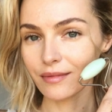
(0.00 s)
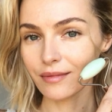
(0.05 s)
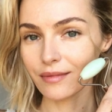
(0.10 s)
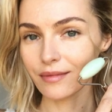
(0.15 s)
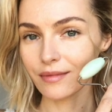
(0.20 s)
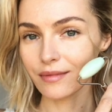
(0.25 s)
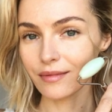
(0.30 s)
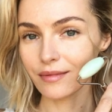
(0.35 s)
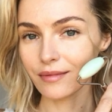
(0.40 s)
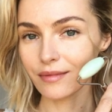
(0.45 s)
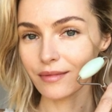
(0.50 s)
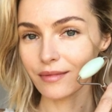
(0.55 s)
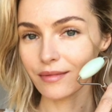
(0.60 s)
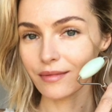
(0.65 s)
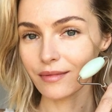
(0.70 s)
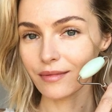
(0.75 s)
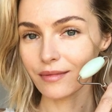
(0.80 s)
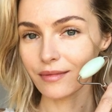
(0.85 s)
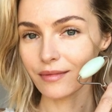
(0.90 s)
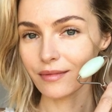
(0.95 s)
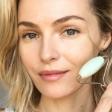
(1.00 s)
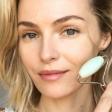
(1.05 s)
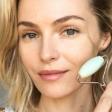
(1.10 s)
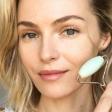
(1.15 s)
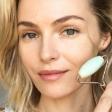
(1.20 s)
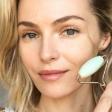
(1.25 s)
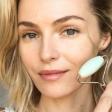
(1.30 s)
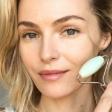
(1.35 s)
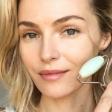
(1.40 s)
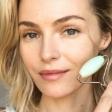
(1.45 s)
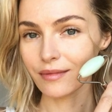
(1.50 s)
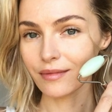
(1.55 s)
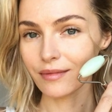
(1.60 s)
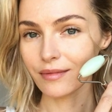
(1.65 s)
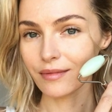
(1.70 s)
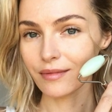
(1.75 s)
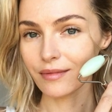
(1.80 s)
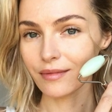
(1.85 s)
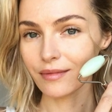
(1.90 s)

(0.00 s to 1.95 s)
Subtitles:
(silence)